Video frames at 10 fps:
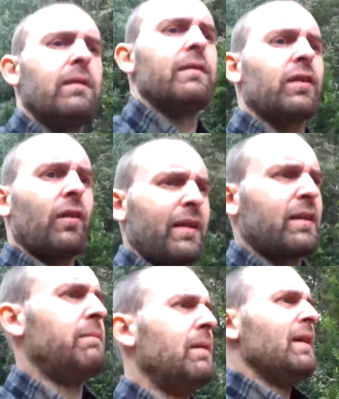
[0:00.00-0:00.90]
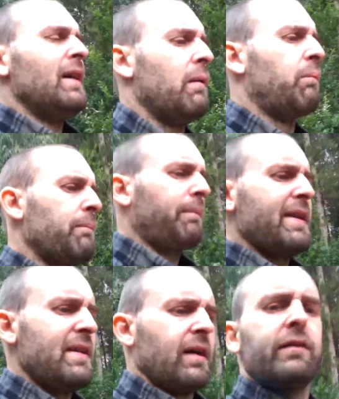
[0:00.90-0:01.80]
Sort of things. It might
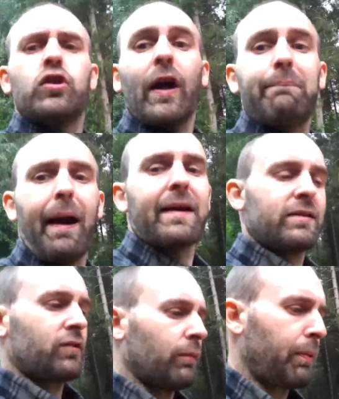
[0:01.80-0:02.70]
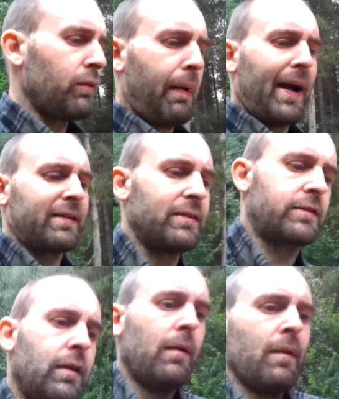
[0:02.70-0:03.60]
be tread patterns or boot
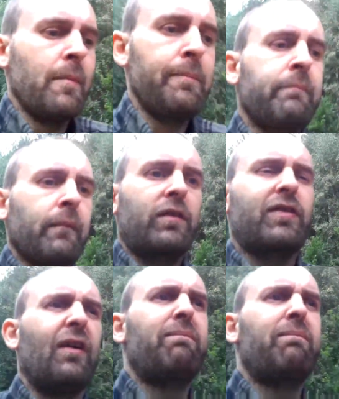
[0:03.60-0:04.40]
patterns, and sort